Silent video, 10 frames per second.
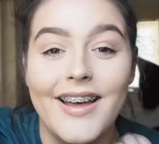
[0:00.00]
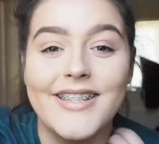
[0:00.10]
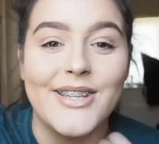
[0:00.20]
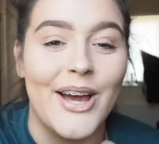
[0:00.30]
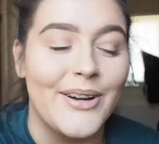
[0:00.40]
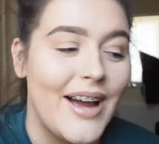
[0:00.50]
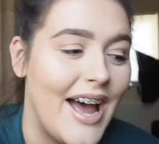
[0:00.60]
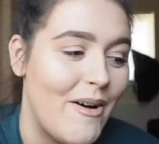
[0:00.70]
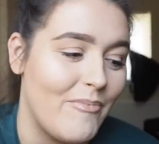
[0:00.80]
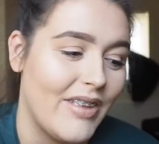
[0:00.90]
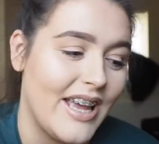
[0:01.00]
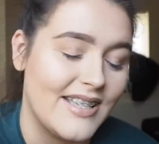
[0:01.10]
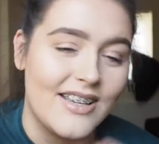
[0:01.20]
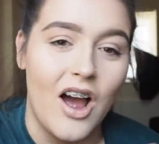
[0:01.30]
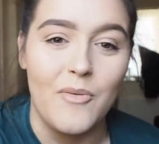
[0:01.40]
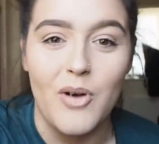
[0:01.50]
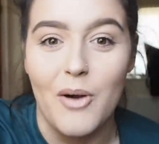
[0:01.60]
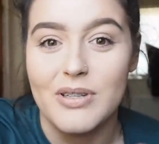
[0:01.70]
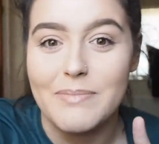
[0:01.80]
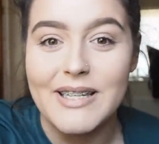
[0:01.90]
So
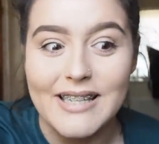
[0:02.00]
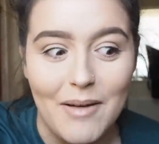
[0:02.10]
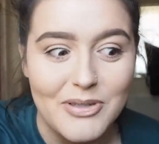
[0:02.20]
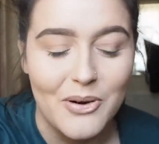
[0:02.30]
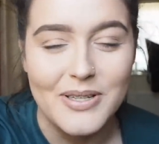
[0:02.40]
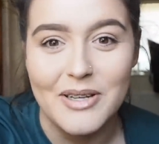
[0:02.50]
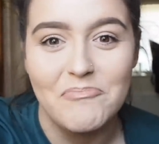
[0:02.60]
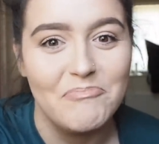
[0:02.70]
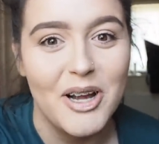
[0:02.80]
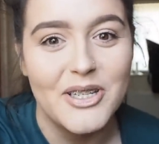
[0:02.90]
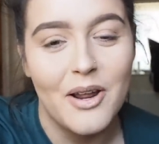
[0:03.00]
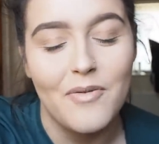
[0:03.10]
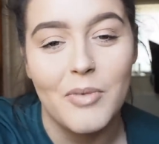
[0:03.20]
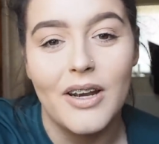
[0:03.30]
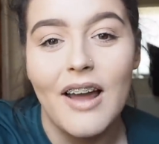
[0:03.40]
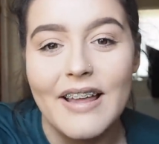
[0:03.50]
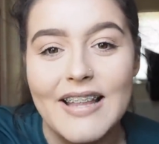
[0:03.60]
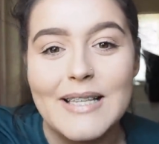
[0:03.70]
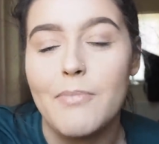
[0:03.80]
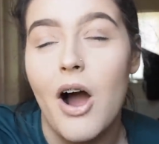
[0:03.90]
I was a bit skeptical. I was like, I don't know if I'm gonna like
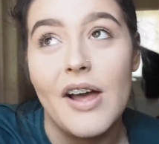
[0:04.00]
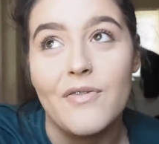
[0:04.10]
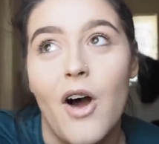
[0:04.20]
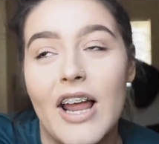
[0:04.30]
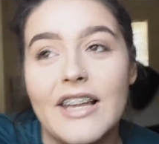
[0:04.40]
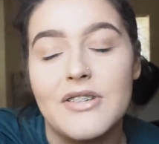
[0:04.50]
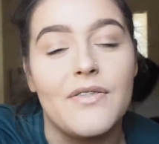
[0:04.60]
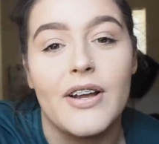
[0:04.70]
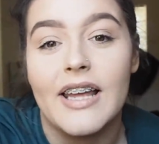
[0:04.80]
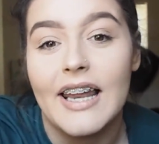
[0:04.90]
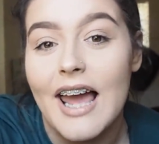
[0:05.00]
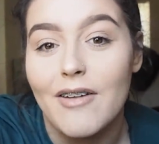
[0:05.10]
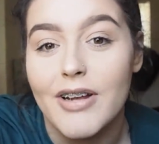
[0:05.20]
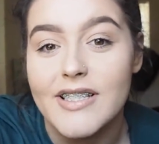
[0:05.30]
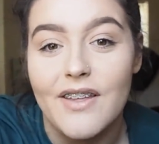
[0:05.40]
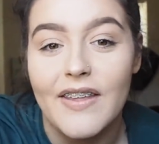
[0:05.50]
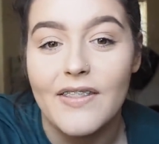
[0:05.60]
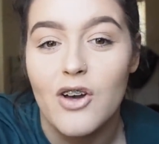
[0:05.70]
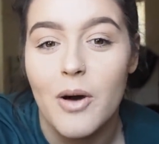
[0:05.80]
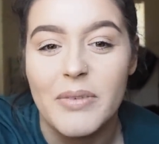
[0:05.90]
this, but I literally find it hilarious. I
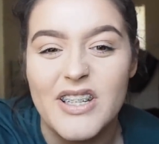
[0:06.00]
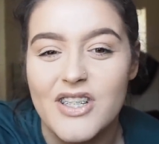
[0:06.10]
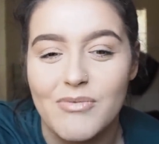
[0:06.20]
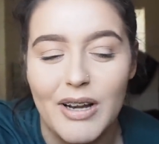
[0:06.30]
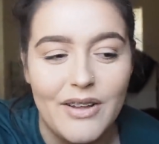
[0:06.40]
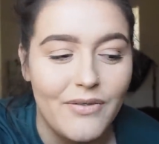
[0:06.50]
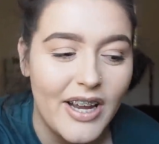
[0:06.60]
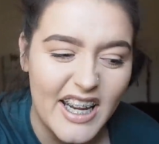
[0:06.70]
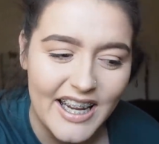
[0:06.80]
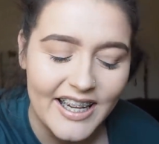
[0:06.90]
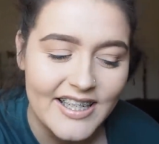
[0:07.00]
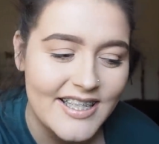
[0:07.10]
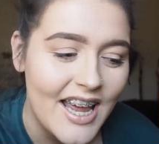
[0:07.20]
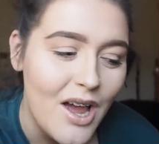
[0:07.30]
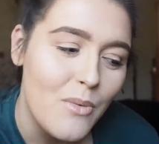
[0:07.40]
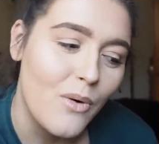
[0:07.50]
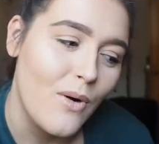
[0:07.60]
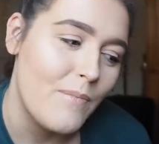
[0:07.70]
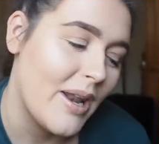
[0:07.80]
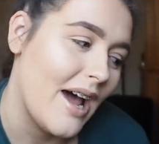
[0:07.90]
think the comedy's just really funny, and we've
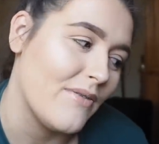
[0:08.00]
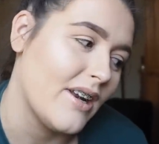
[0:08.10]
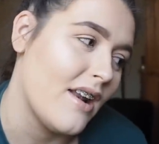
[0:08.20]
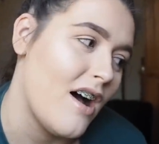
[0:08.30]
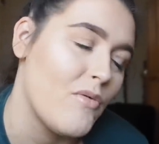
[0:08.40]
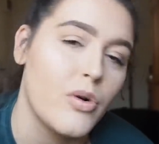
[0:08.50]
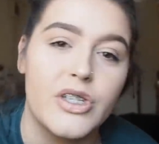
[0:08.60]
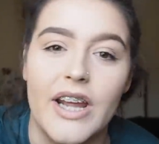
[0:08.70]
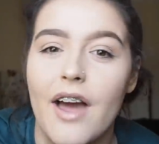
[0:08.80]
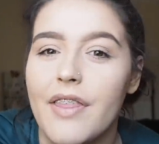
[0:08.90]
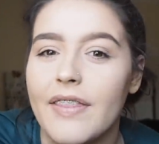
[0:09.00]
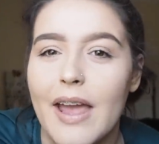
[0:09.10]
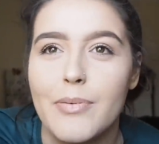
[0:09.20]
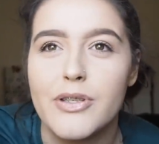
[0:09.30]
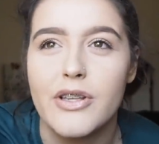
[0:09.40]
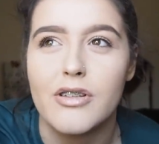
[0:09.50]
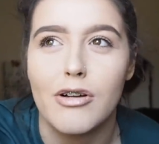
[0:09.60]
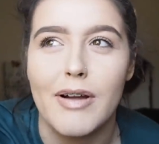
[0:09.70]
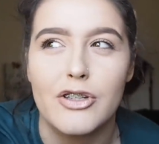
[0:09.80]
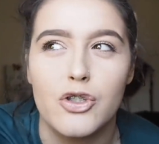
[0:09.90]
all been having a laugh watching it. I think the episodes
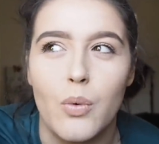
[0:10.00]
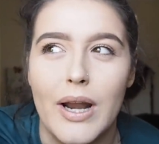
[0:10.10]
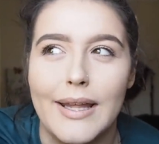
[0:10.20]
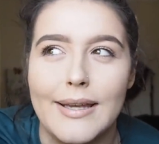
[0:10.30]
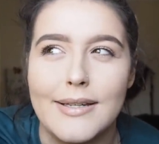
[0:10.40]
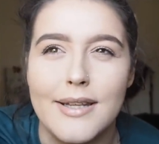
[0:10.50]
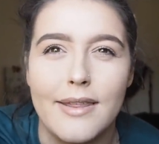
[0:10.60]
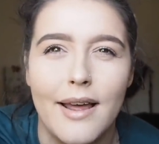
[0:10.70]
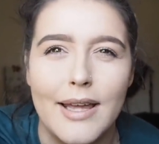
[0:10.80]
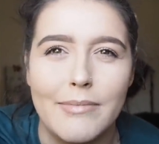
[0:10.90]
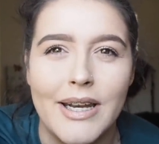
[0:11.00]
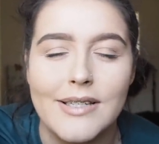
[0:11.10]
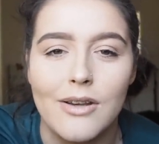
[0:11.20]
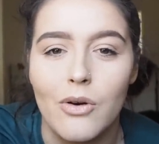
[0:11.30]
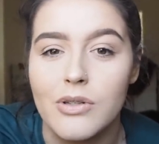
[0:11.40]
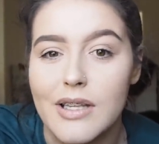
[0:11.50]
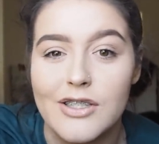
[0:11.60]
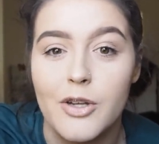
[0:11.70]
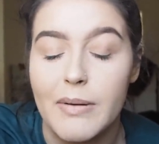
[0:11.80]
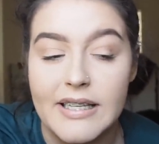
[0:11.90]
are around 20 to 30 minutes long, so they're
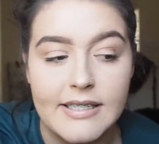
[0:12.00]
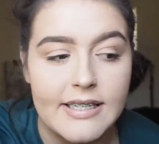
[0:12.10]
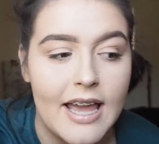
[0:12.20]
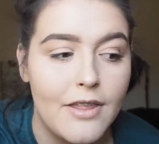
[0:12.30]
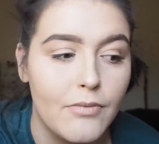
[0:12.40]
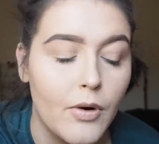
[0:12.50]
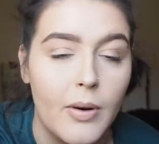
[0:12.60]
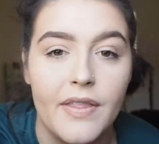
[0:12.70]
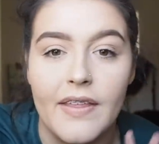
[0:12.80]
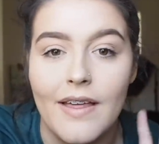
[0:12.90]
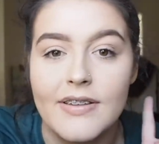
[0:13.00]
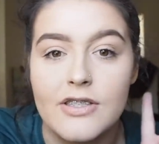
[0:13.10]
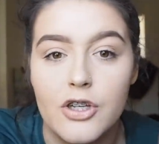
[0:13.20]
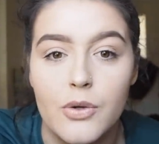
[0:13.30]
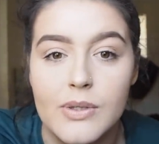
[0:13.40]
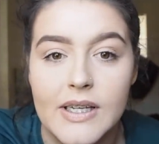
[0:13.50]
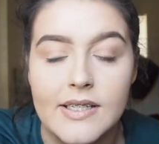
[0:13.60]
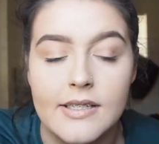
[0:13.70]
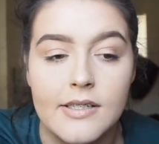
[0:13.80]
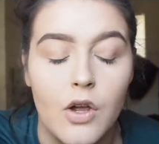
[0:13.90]
super easy to get through, and I think there's 2
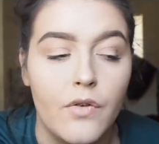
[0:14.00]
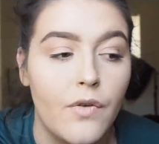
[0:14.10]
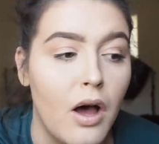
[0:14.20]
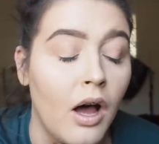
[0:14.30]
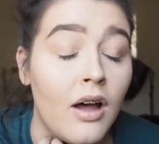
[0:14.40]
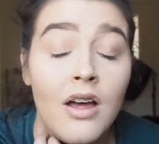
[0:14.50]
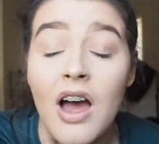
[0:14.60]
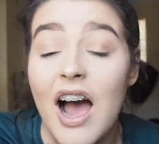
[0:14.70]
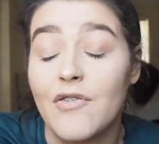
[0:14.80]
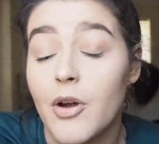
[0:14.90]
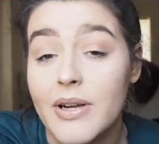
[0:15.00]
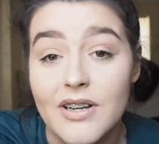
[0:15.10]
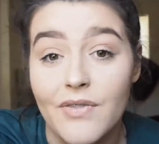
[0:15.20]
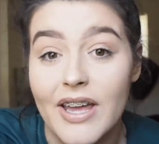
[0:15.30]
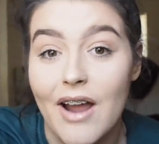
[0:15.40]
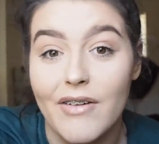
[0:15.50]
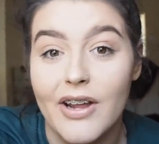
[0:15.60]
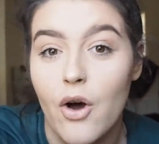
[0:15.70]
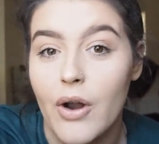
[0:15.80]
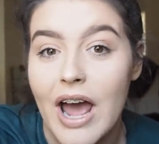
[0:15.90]
seasons so far. I have no idea if they're
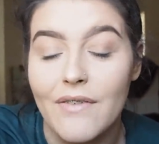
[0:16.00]
carrying it on.